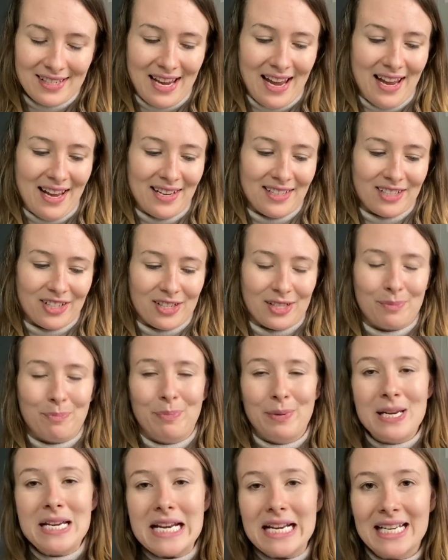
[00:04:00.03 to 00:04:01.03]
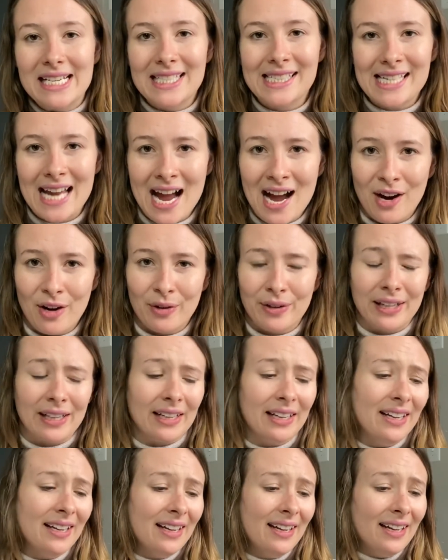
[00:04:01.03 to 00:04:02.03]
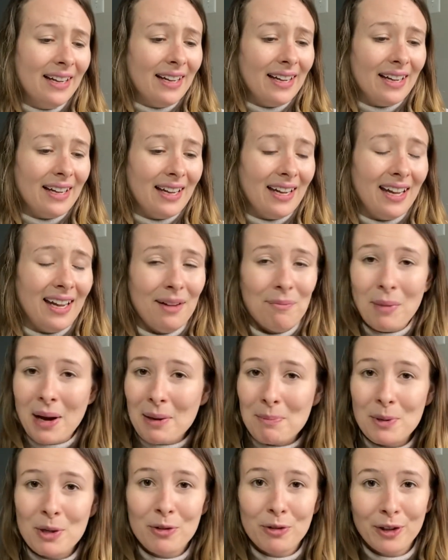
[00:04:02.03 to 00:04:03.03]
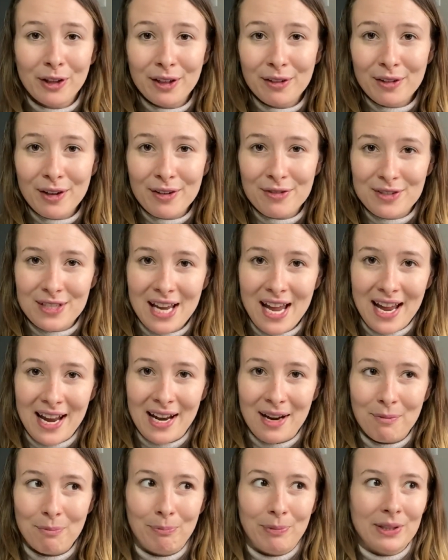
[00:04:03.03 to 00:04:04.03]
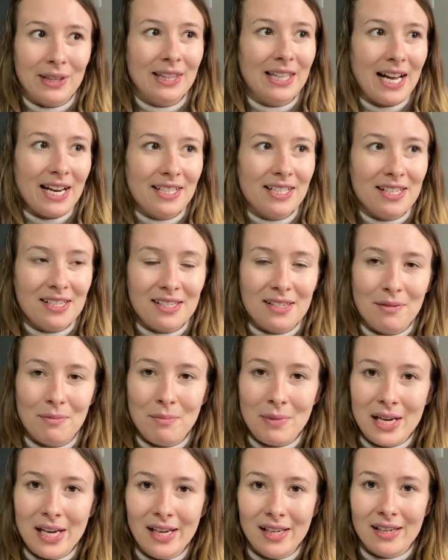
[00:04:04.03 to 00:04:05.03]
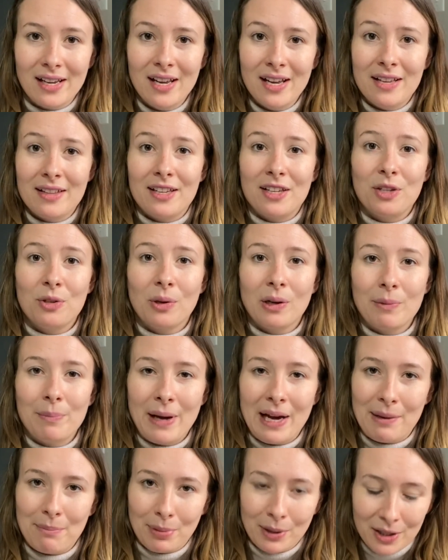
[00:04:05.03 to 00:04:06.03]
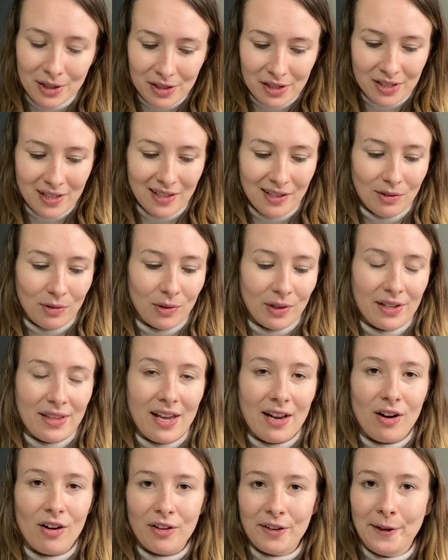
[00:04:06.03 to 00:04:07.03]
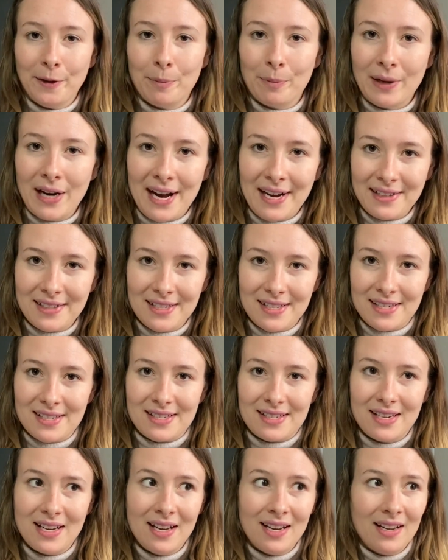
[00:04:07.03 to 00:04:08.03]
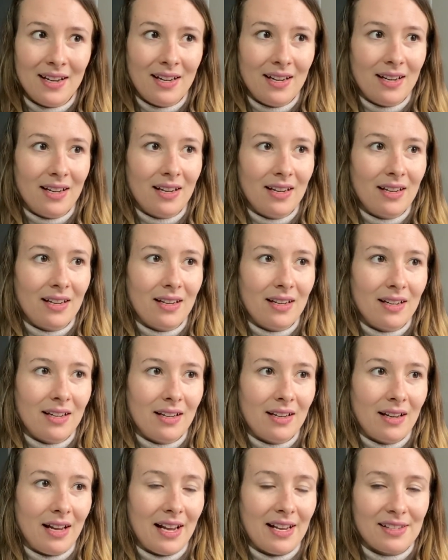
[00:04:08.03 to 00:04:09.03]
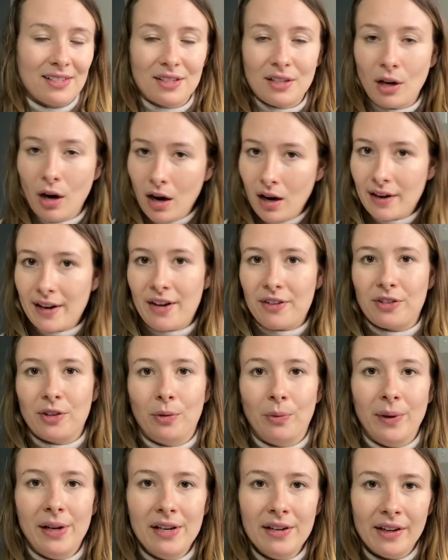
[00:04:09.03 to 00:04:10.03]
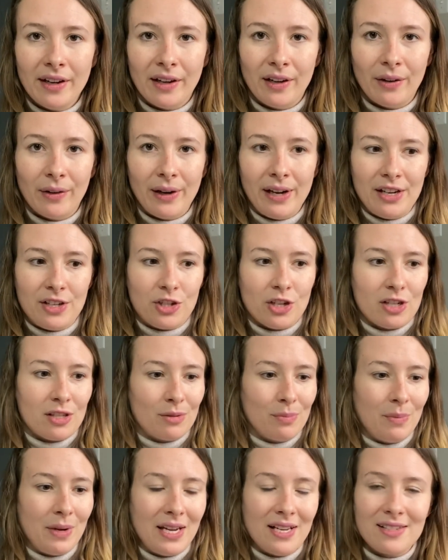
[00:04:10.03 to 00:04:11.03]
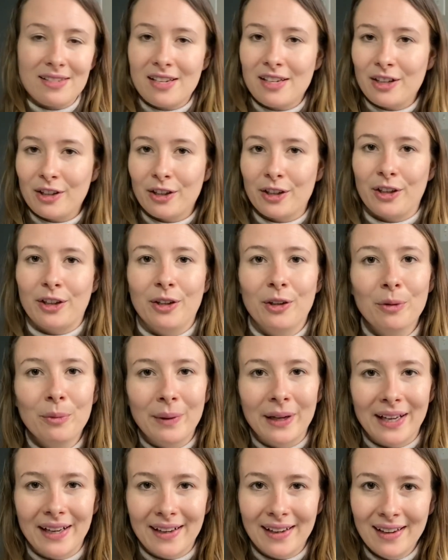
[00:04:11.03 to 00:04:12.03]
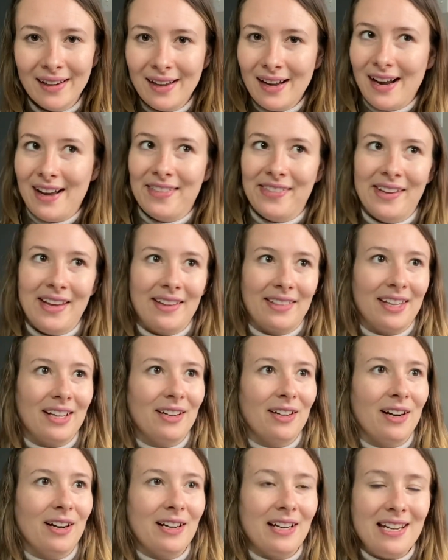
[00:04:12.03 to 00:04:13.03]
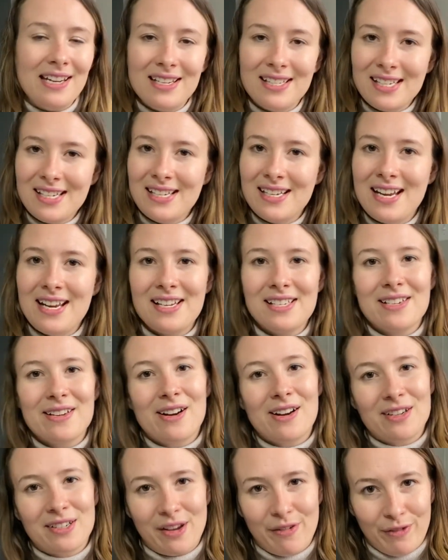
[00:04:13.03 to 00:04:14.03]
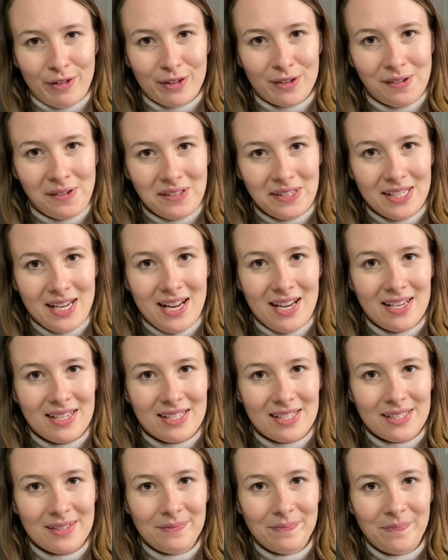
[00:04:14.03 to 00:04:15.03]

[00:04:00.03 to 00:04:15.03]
and just beaten down, and it might be a really rough day, but that doesn't mean that you're a bad person or that all your practice has gone out the window. It just means that you're human and that there are easy days, there are difficult days.